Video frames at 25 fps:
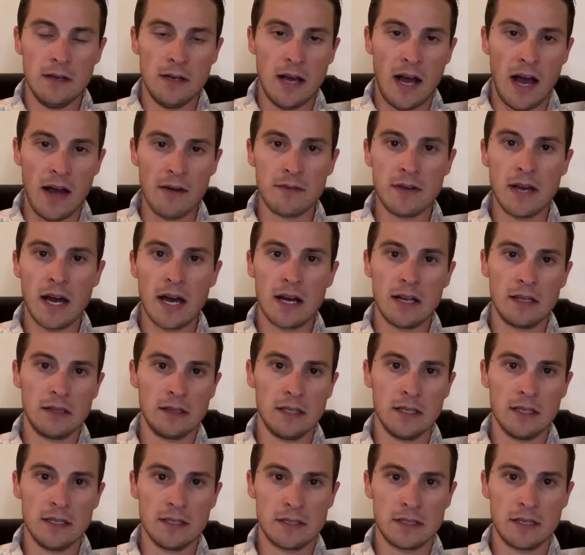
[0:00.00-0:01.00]
I've got a
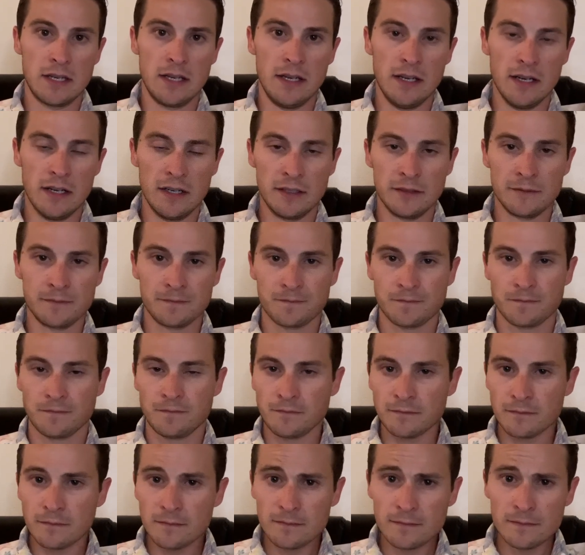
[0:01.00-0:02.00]
list here
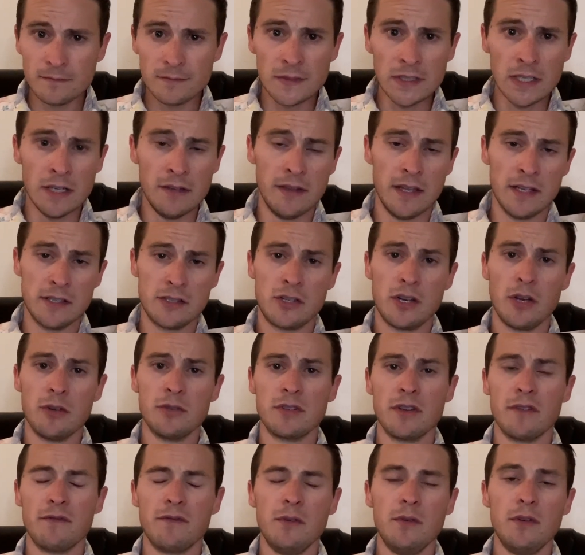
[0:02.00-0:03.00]
that
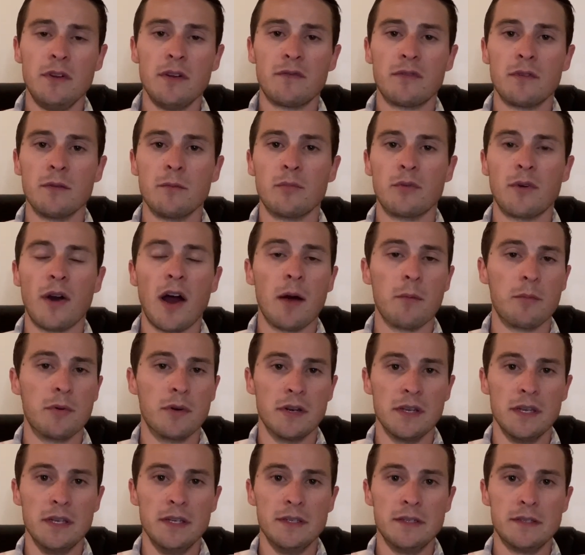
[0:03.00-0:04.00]
shows a few different
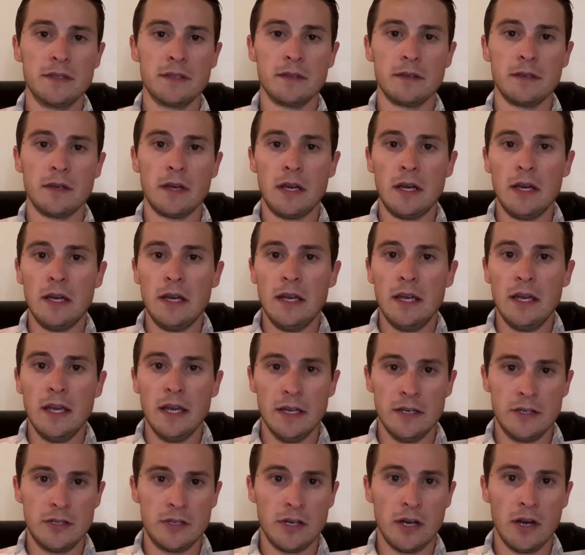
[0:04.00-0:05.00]
properties.
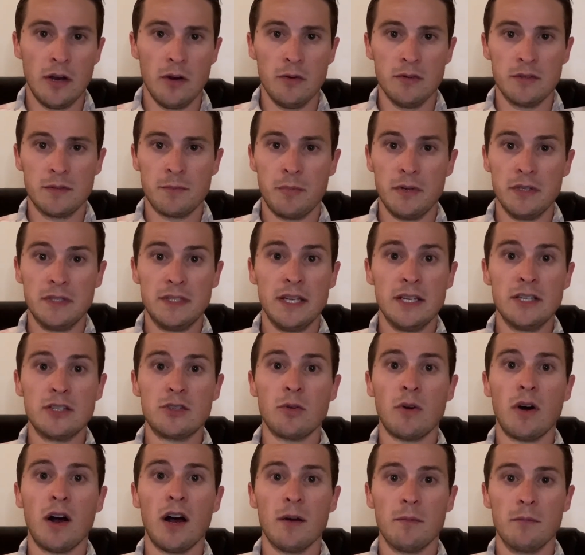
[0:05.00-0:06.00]
It shows
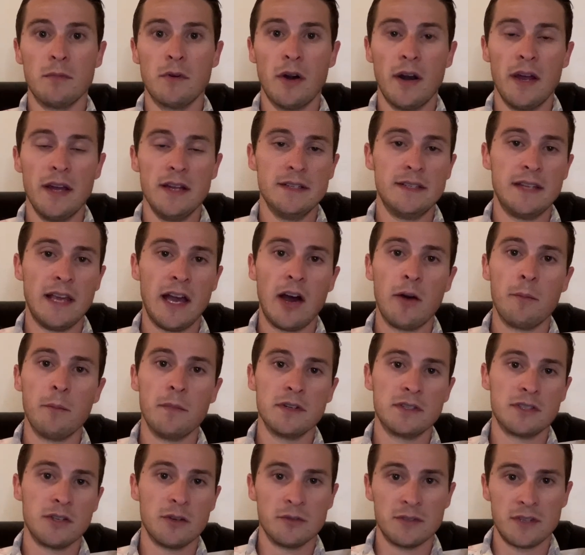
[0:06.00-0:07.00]
potential upgrades, how
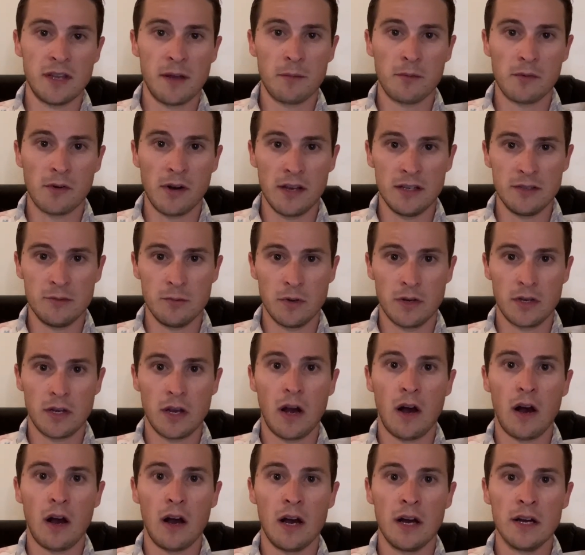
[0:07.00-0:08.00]
much those upgrades would
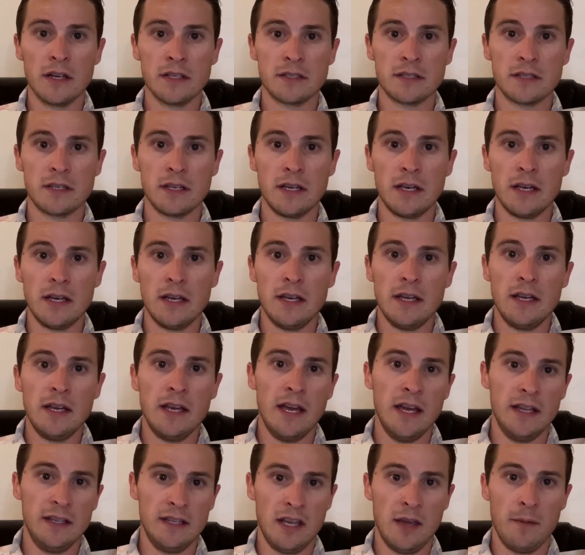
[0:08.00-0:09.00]
cost,
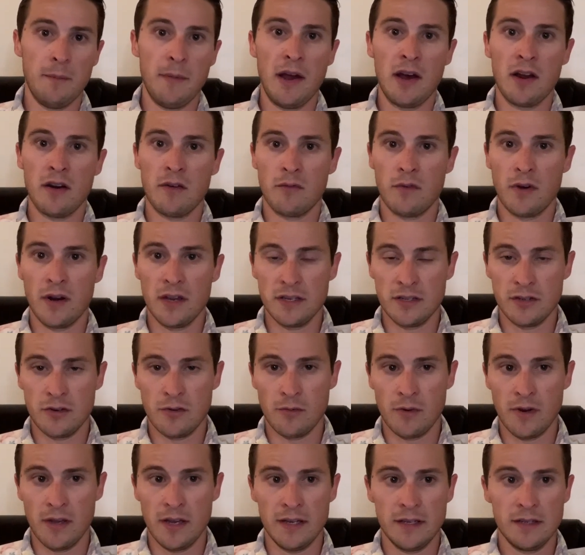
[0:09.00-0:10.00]
and the amount of raised
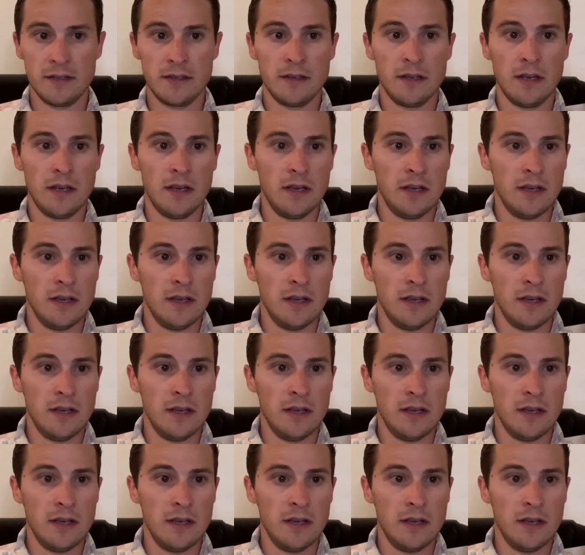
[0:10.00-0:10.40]
rent.